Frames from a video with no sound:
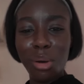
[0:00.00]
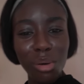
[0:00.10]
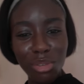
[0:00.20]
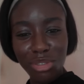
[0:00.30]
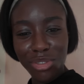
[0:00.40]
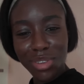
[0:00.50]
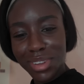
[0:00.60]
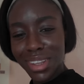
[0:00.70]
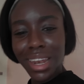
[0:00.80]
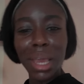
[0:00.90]
of
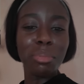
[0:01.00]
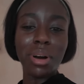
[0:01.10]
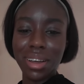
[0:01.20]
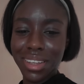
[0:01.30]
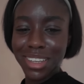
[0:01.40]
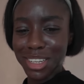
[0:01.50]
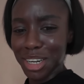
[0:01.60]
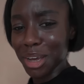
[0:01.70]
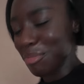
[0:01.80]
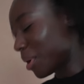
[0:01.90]
labour? You know,